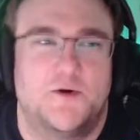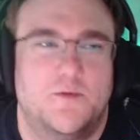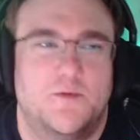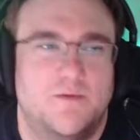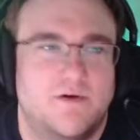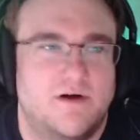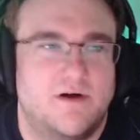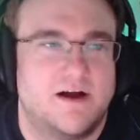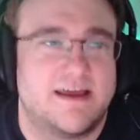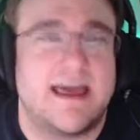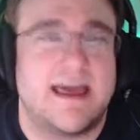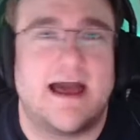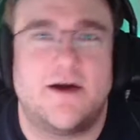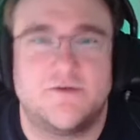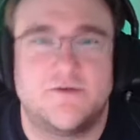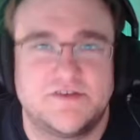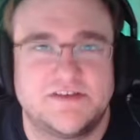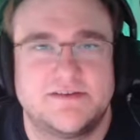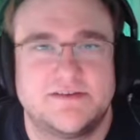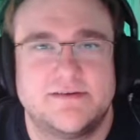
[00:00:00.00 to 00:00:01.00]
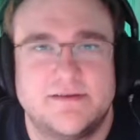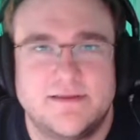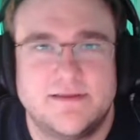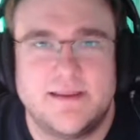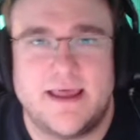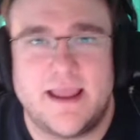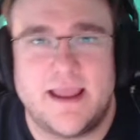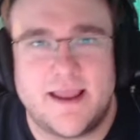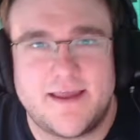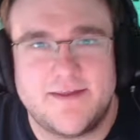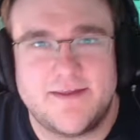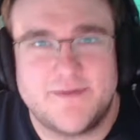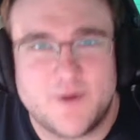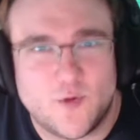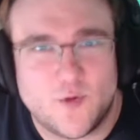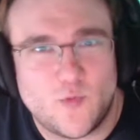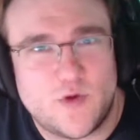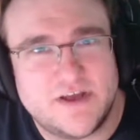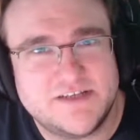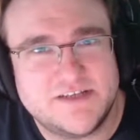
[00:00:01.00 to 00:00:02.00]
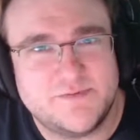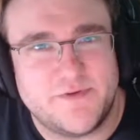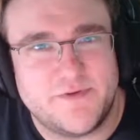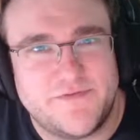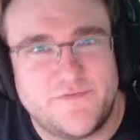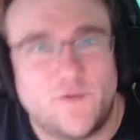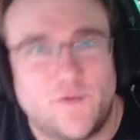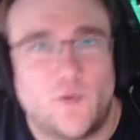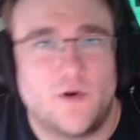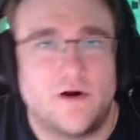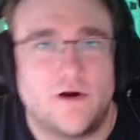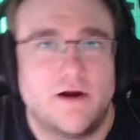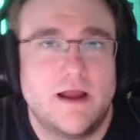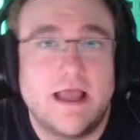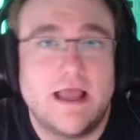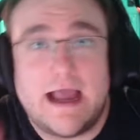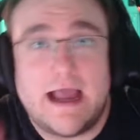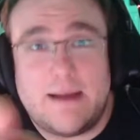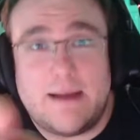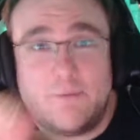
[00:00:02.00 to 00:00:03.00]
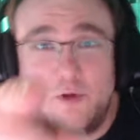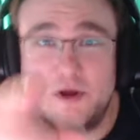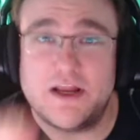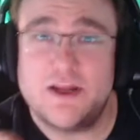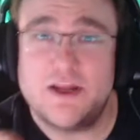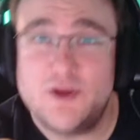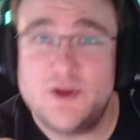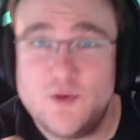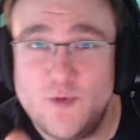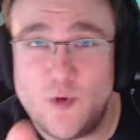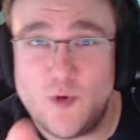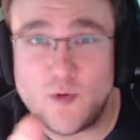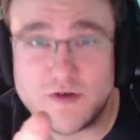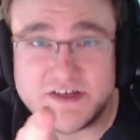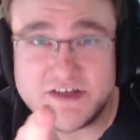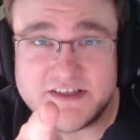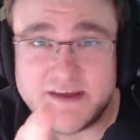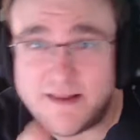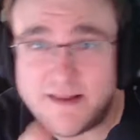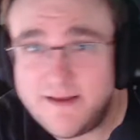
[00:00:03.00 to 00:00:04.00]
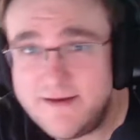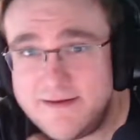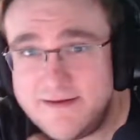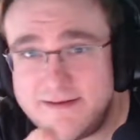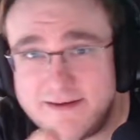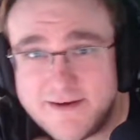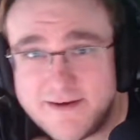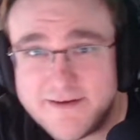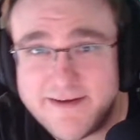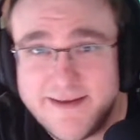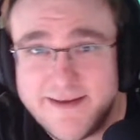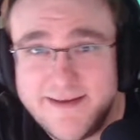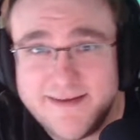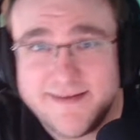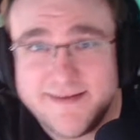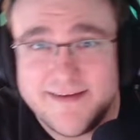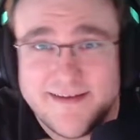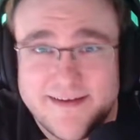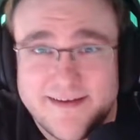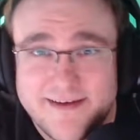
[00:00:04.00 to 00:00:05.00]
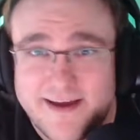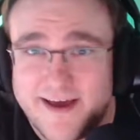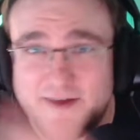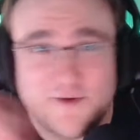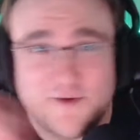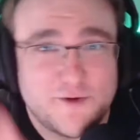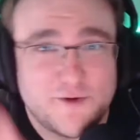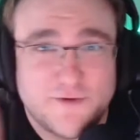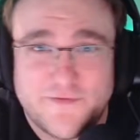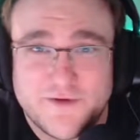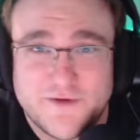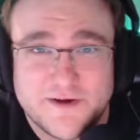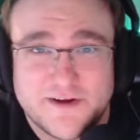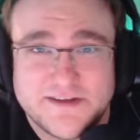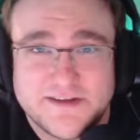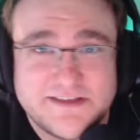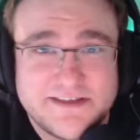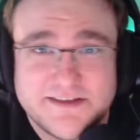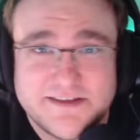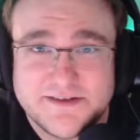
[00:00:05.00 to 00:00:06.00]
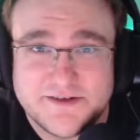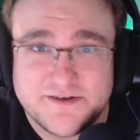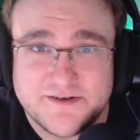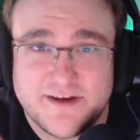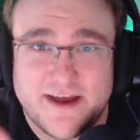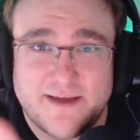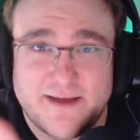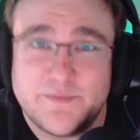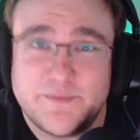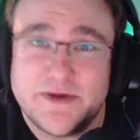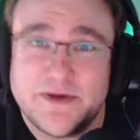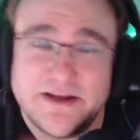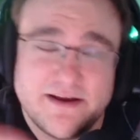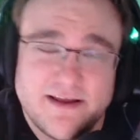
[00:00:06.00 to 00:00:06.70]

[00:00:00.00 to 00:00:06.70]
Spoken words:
accounts like there was before. I'm looking at you, or Stella. Okay. I don't know if you're going to see this or not, but,